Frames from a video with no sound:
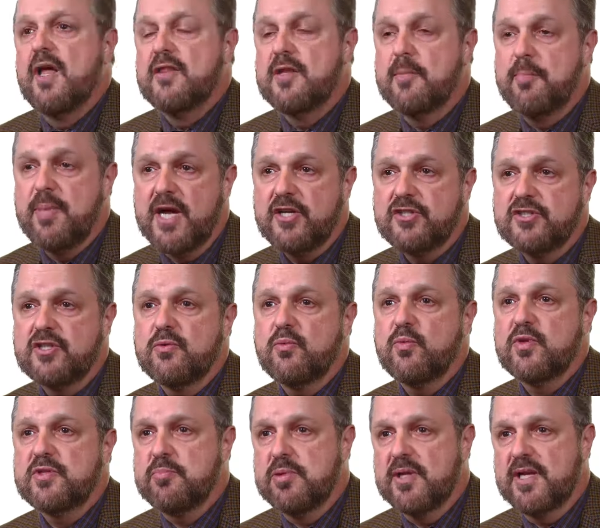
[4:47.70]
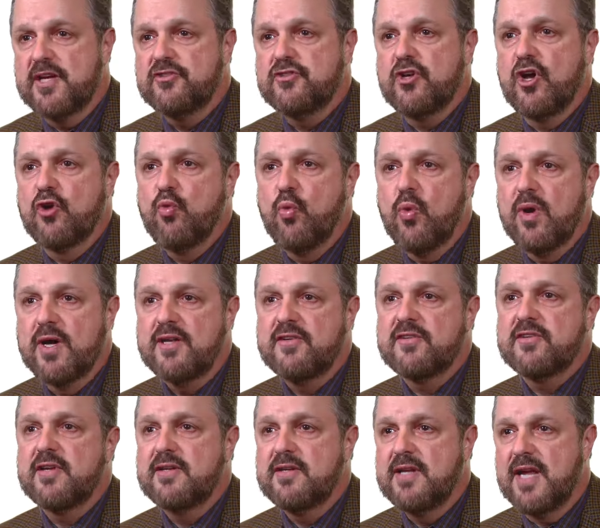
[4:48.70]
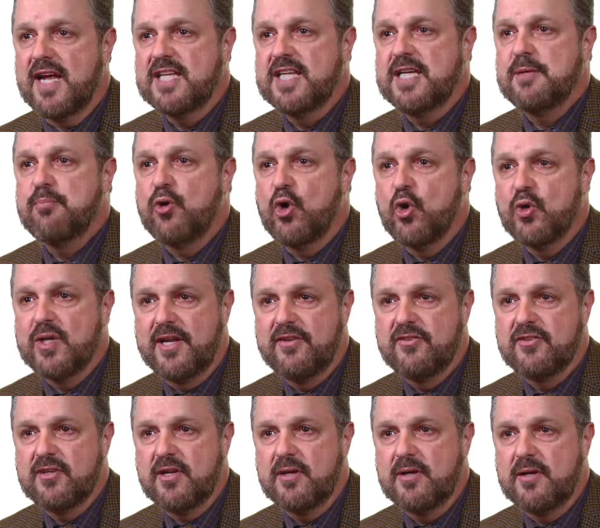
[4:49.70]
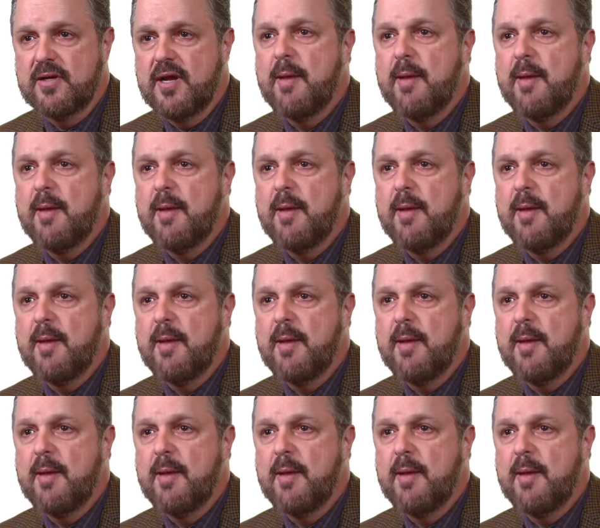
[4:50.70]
The patient was placed on once daily Prolensa,